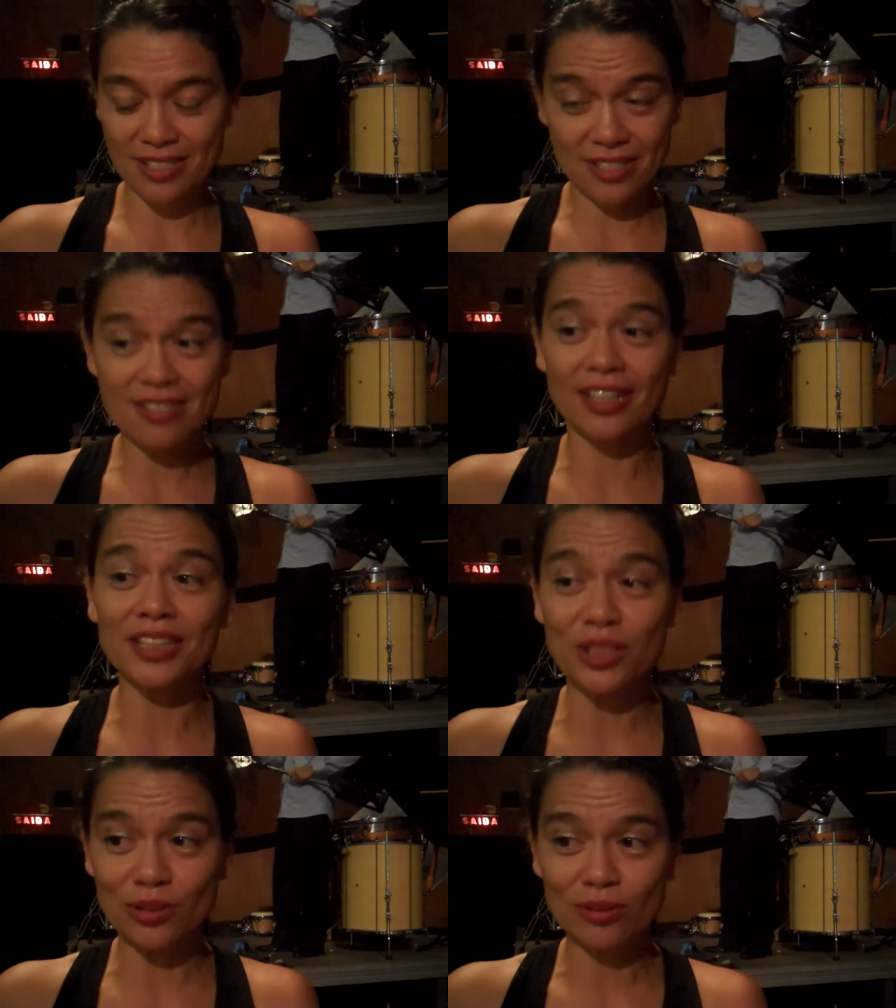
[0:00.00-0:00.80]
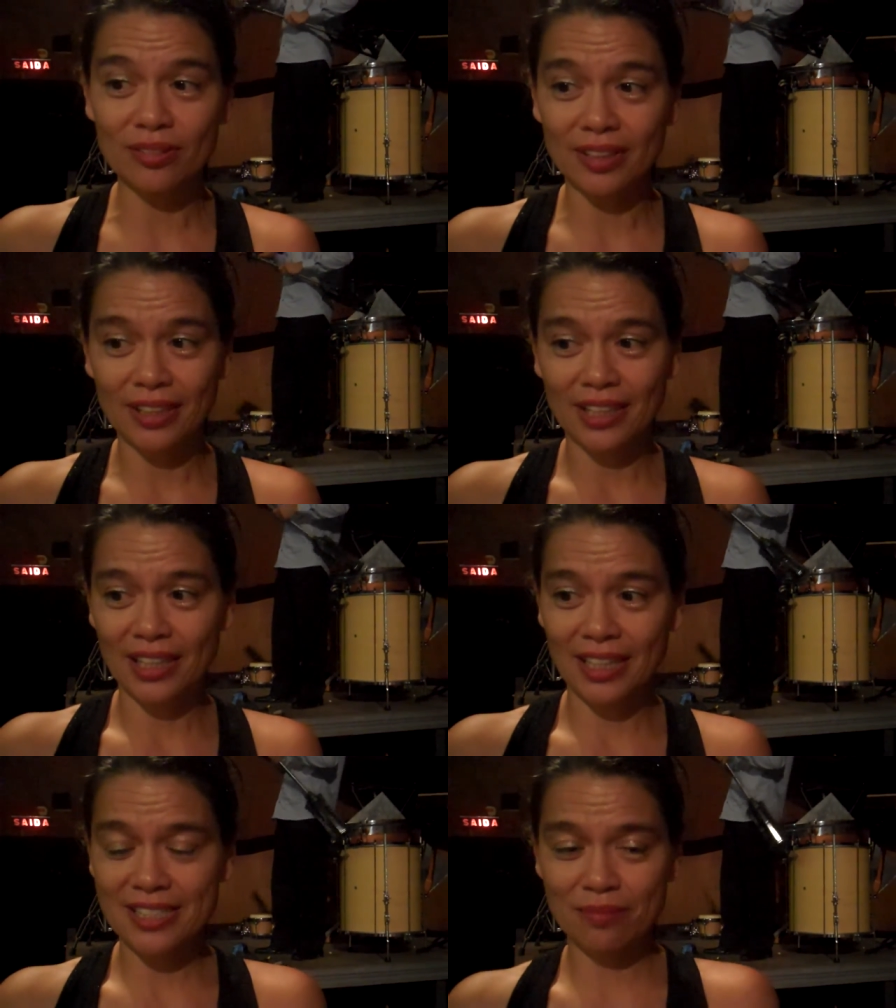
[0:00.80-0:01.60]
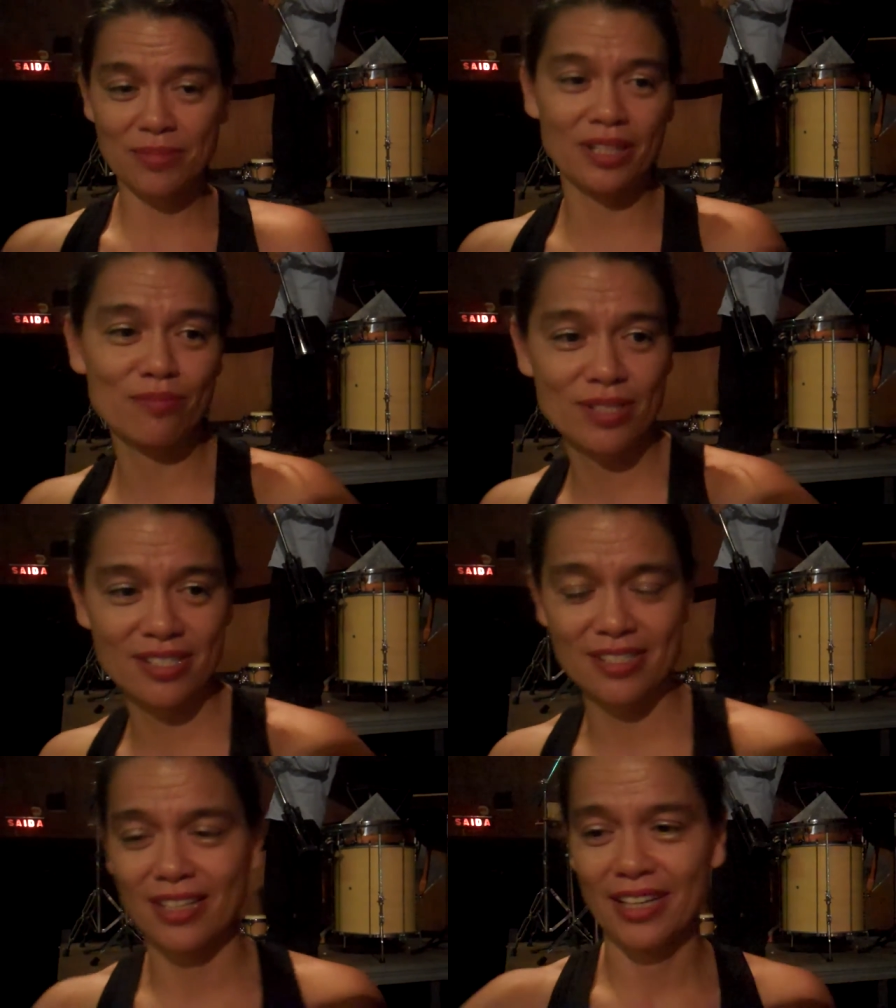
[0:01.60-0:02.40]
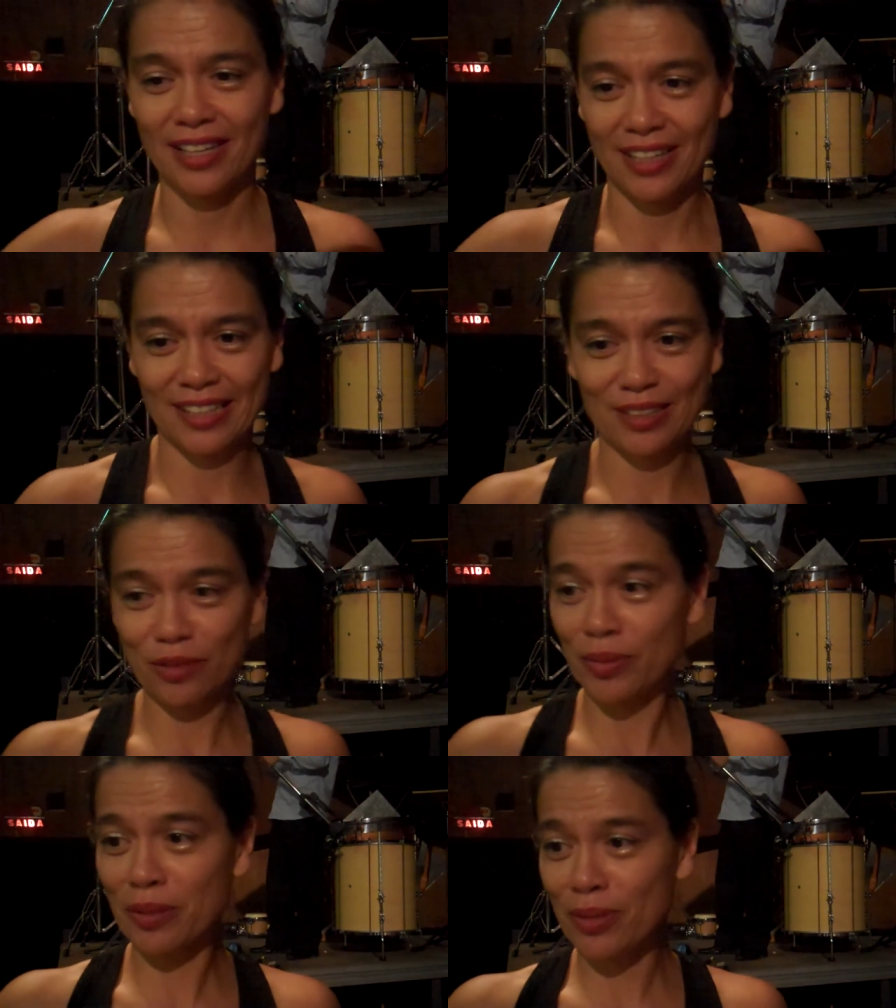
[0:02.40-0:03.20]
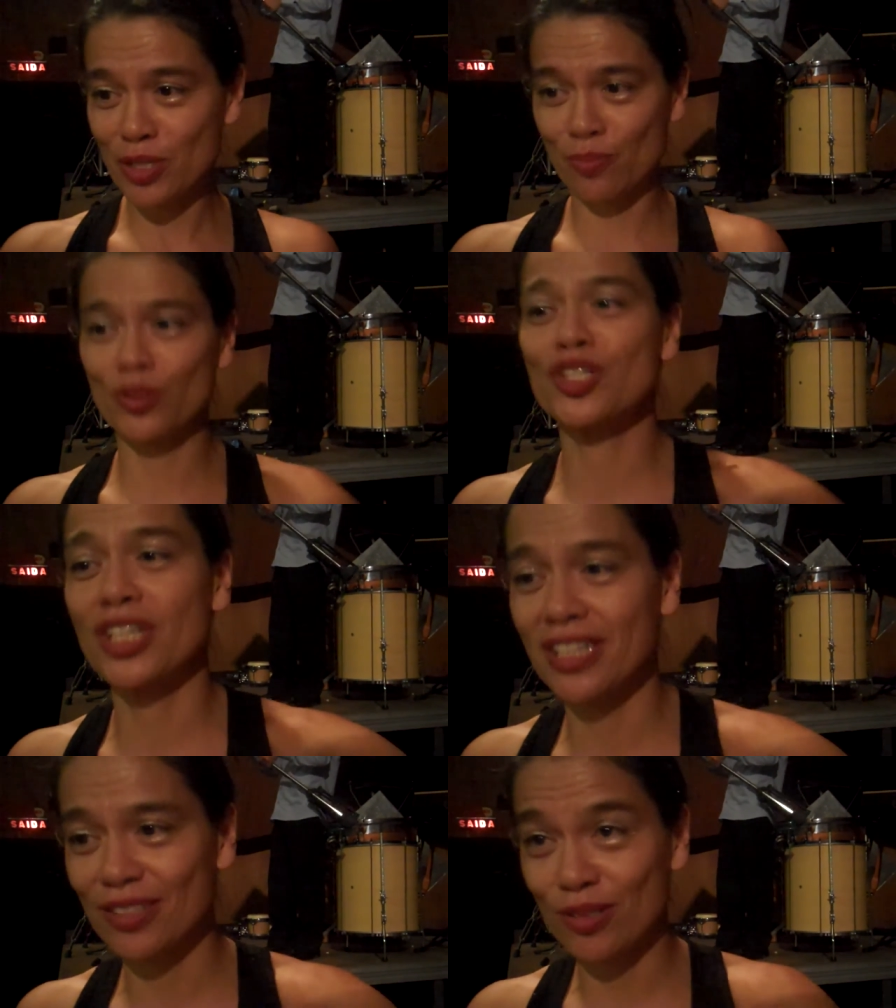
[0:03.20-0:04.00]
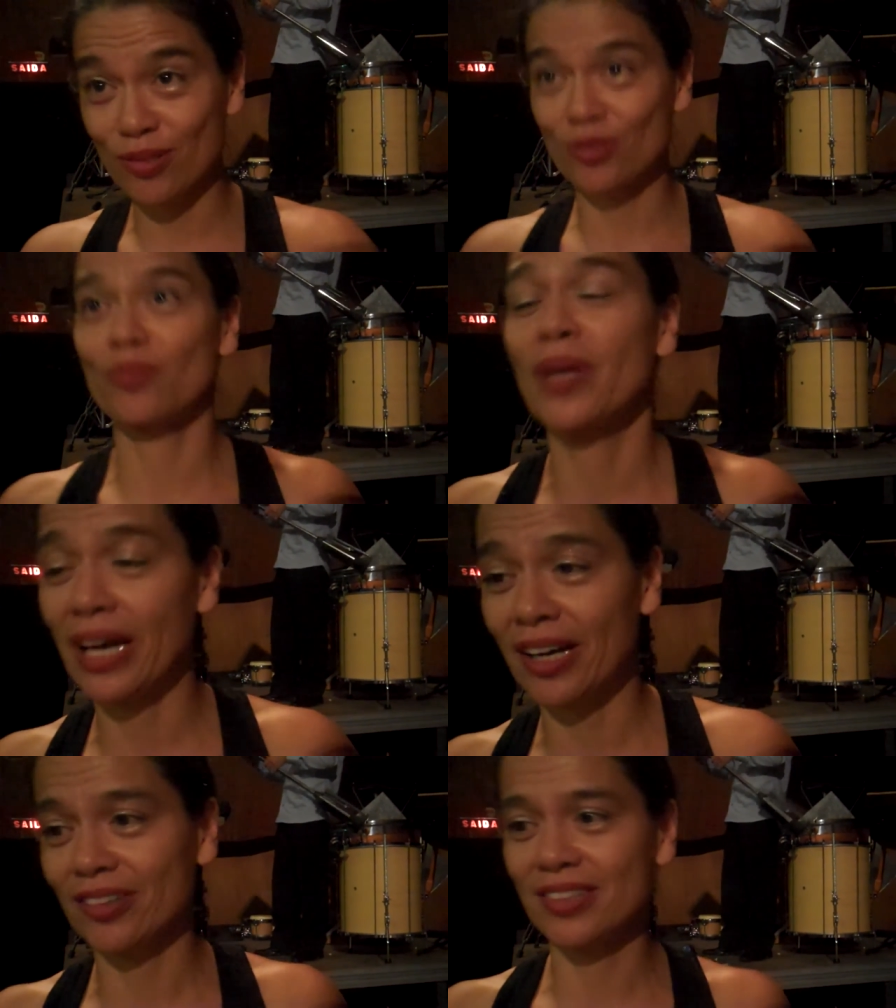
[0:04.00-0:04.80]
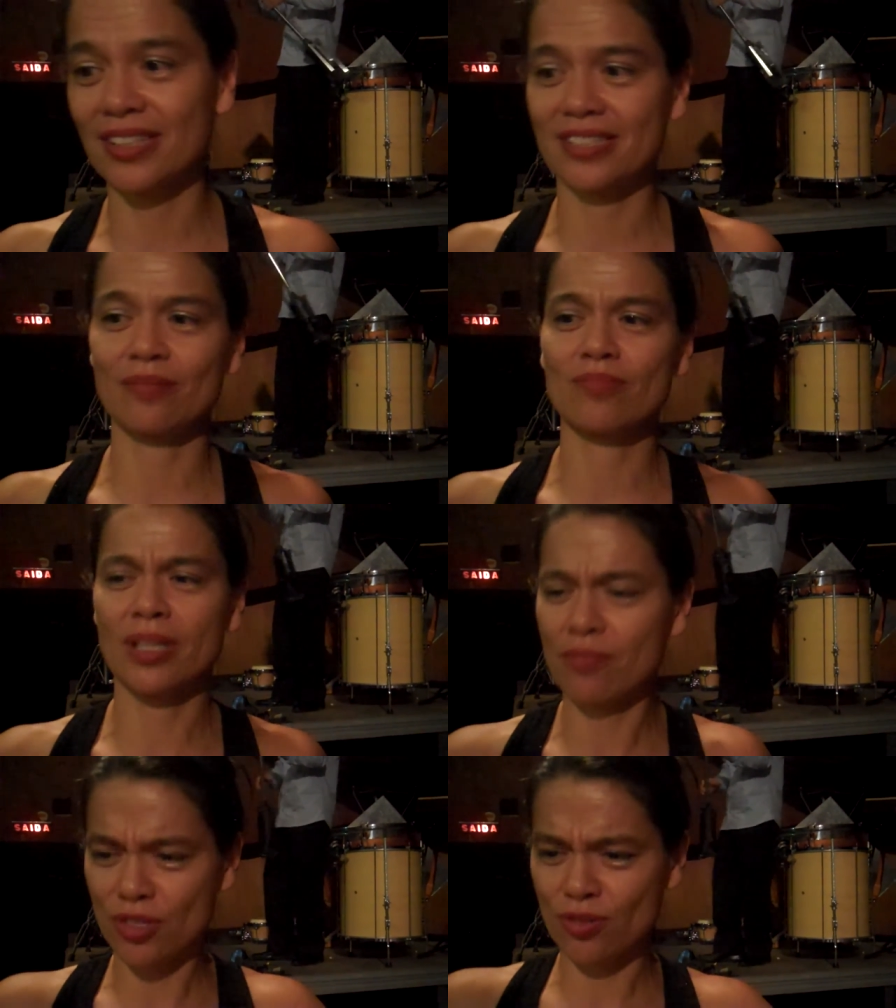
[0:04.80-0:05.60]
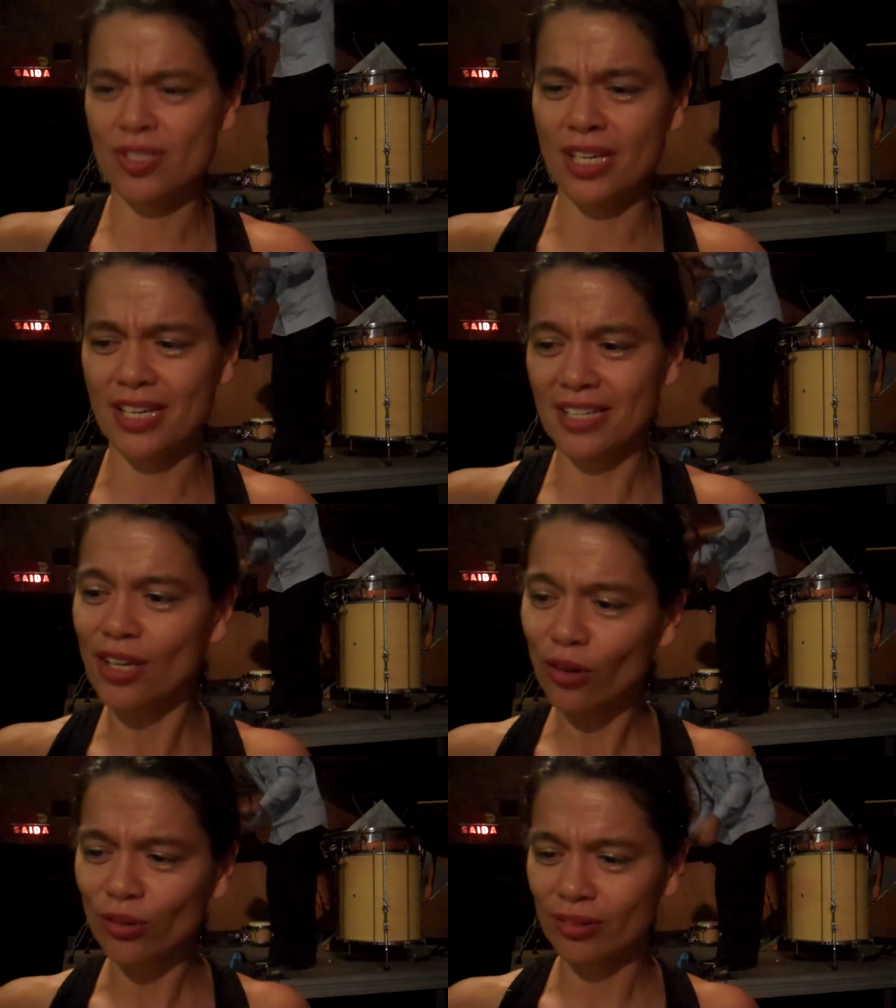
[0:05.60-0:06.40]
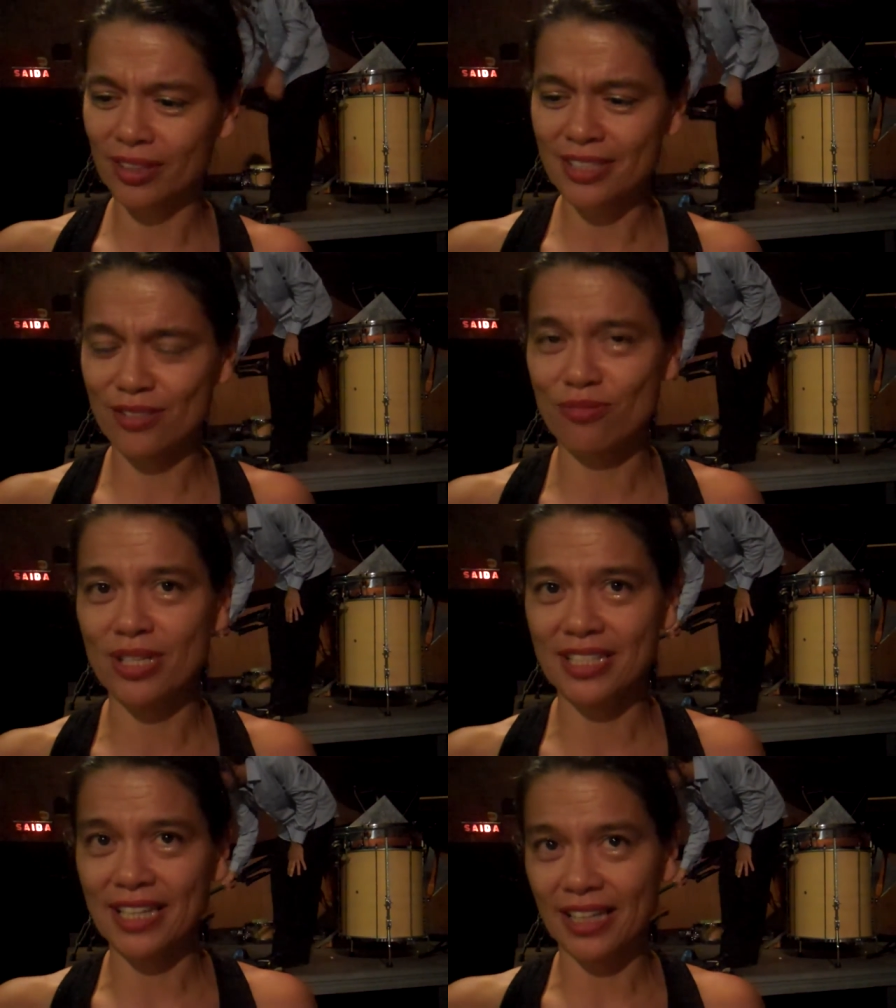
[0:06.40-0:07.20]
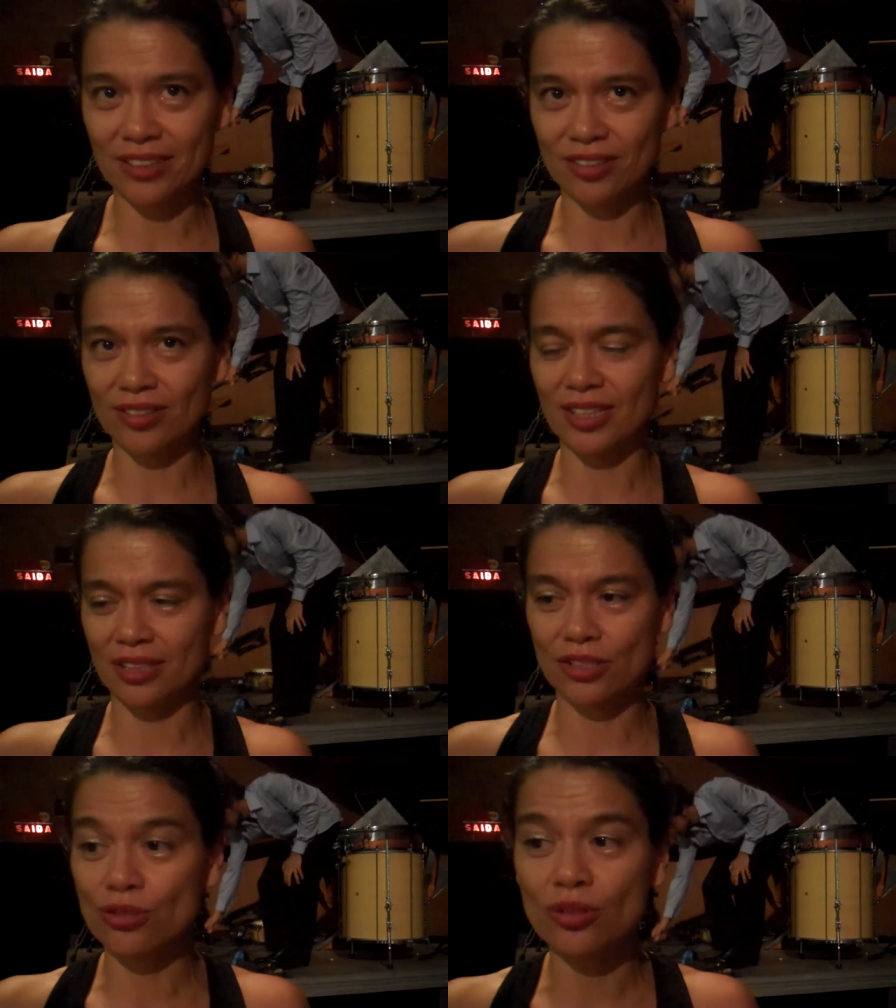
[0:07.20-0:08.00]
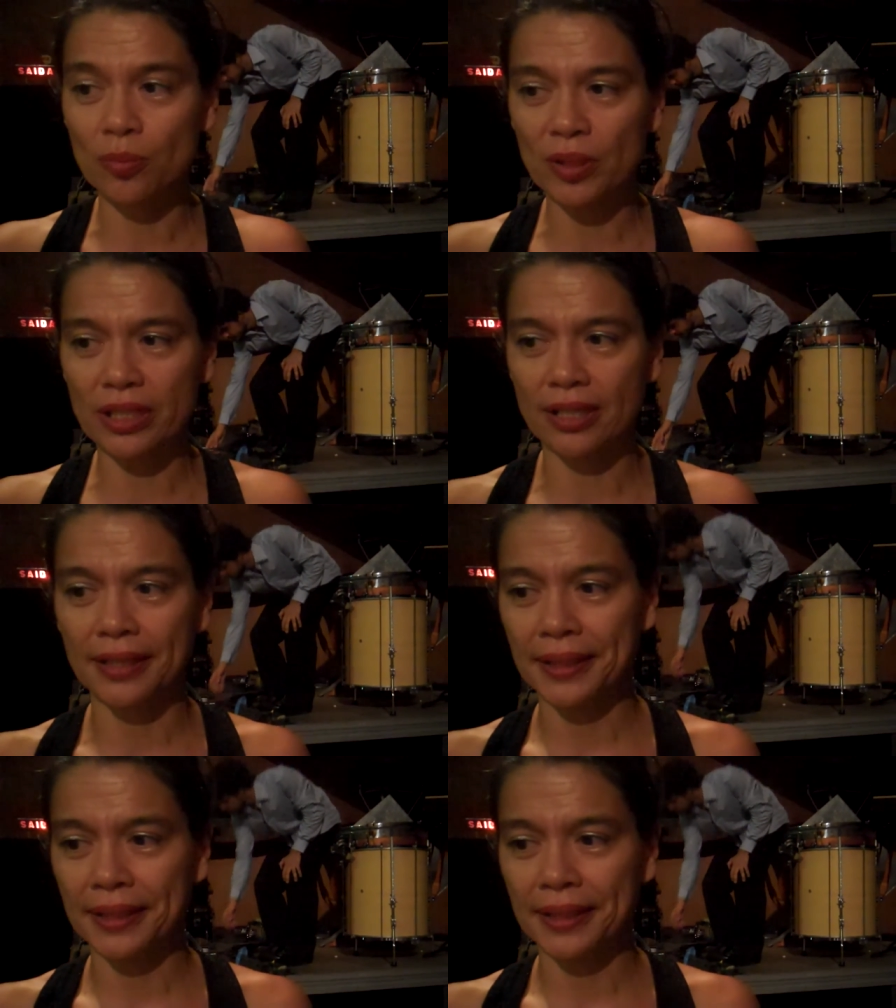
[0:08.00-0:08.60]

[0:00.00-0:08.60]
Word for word: inside you, and sometimes the baby's pushing to be out, and sometimes you say, no, it's really the adult that should appear.